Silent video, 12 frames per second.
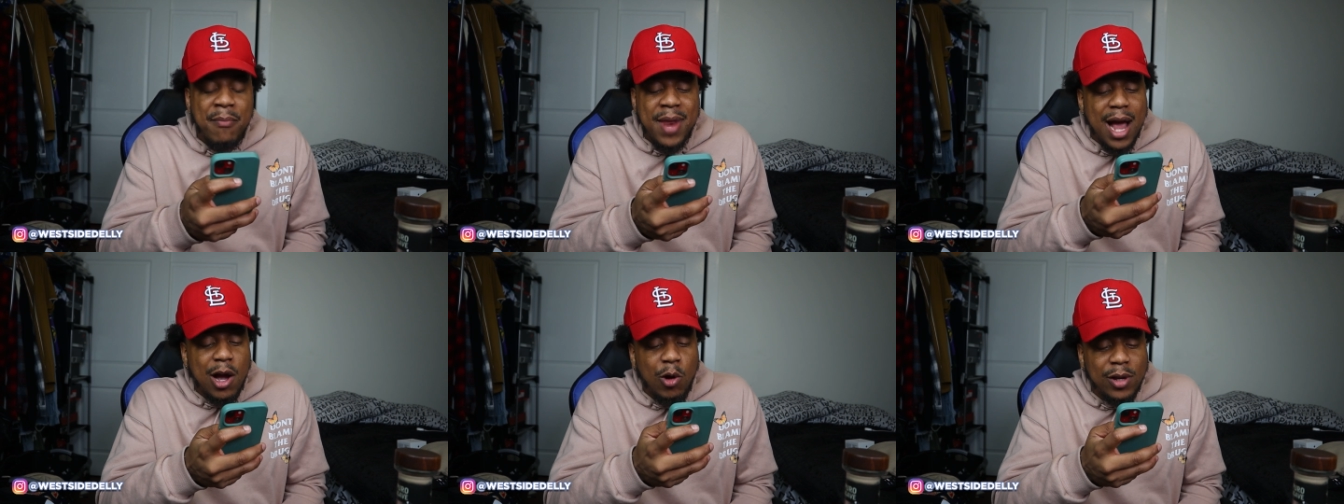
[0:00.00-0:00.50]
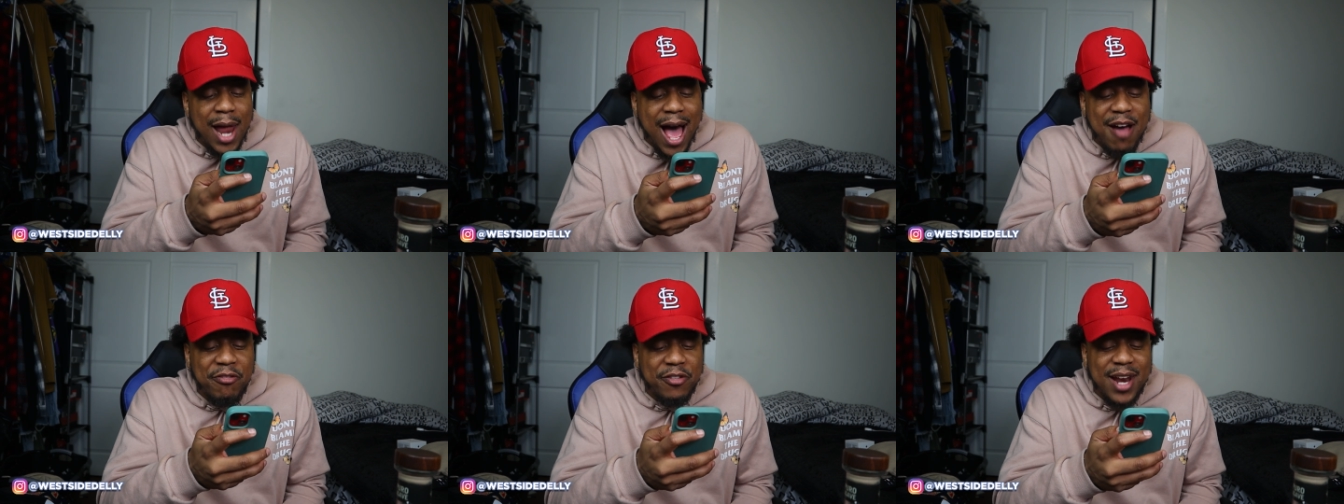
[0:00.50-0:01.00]
I'm not gonna
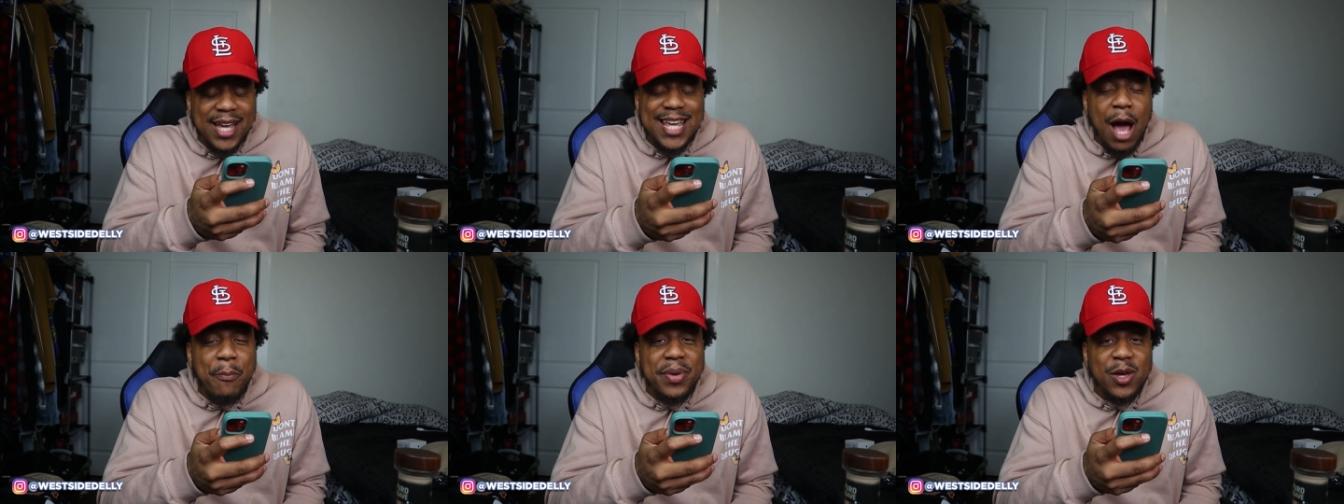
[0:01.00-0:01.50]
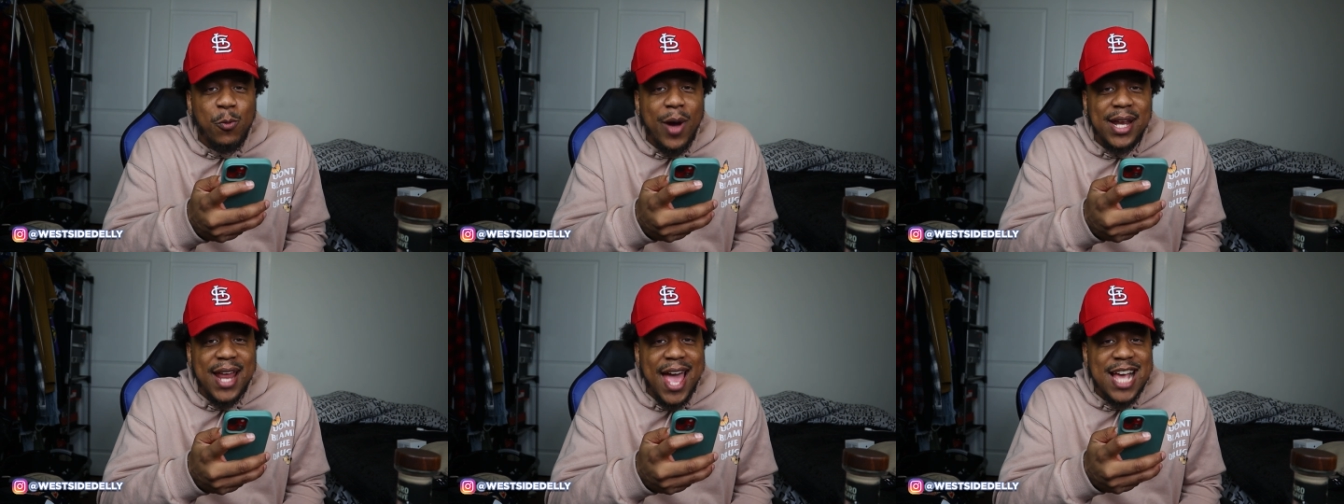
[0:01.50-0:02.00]
lie, I feel like y'all been waiting to